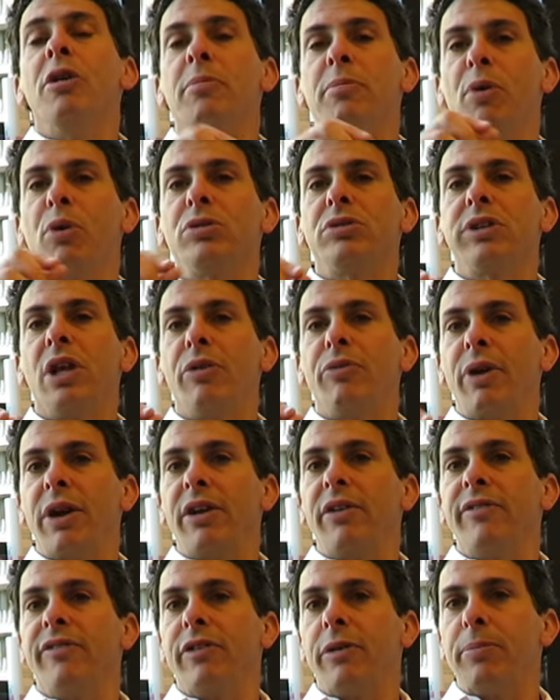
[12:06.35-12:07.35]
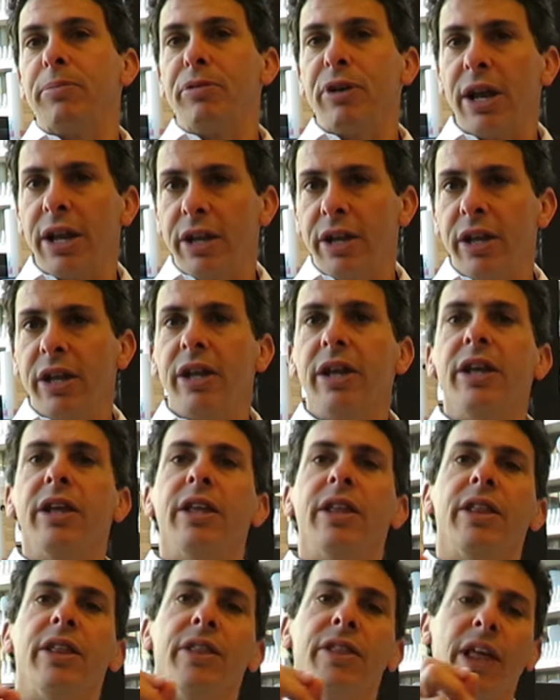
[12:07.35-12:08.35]
mostly written for print,
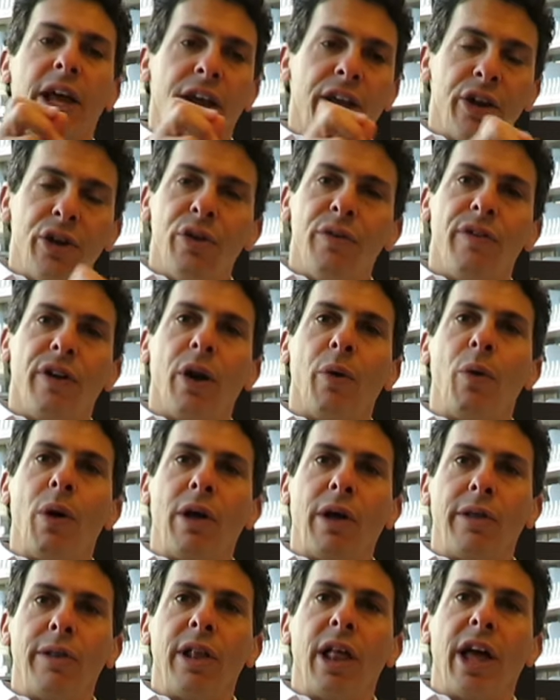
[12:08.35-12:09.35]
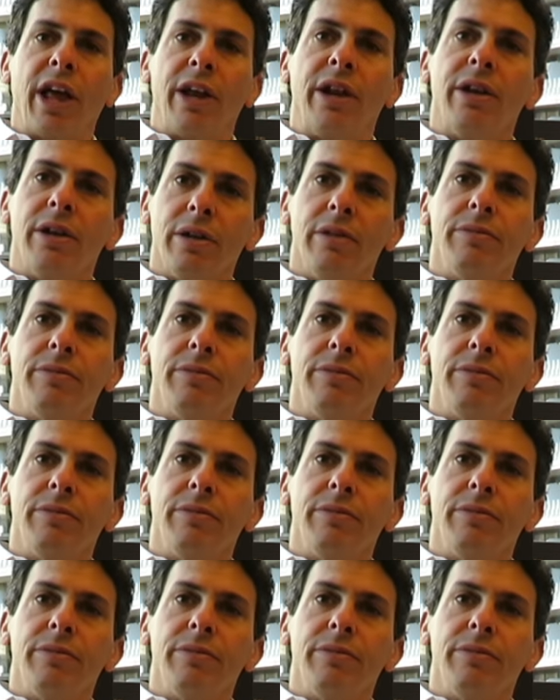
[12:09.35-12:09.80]
that can do very well online.